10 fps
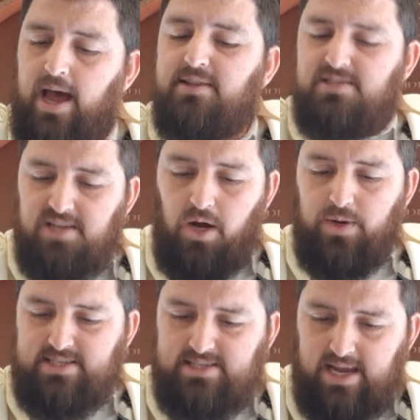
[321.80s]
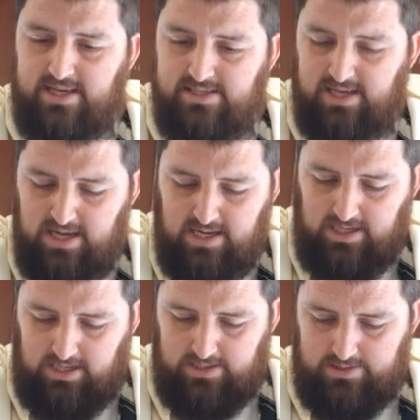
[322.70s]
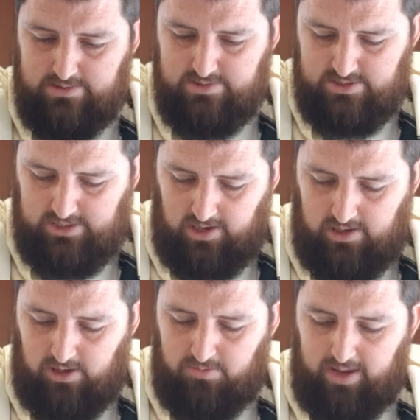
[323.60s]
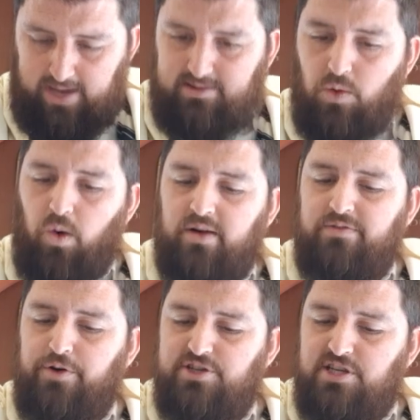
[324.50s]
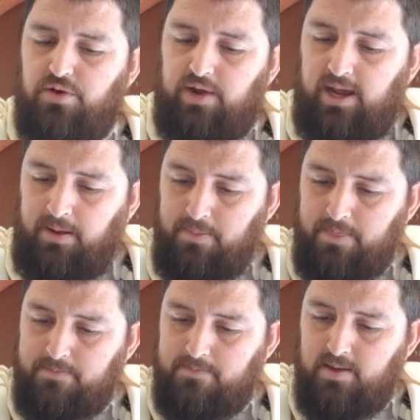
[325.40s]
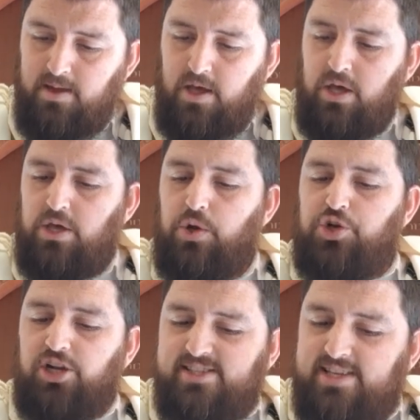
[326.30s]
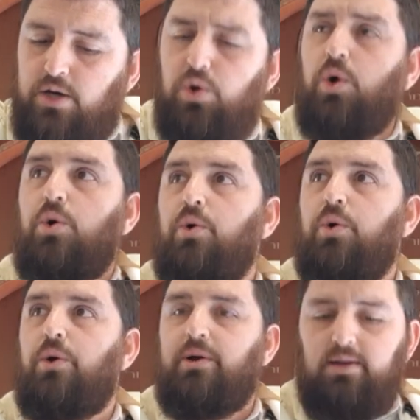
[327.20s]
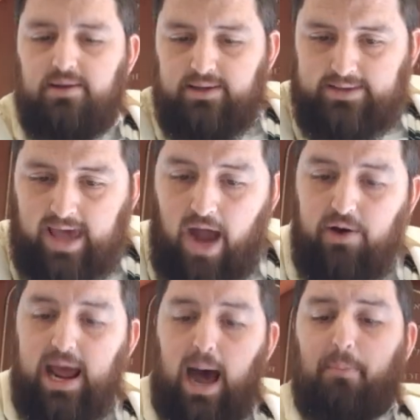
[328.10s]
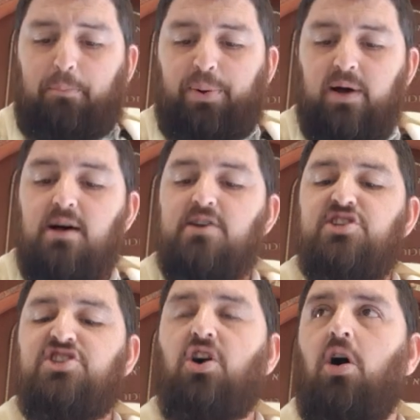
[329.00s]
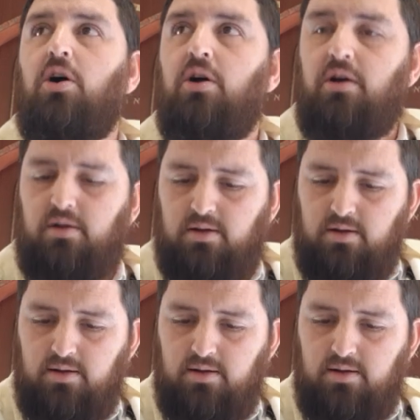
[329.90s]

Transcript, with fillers: And so it says in Psalm 81, verse 3 You shall say, Ooh, carry up a song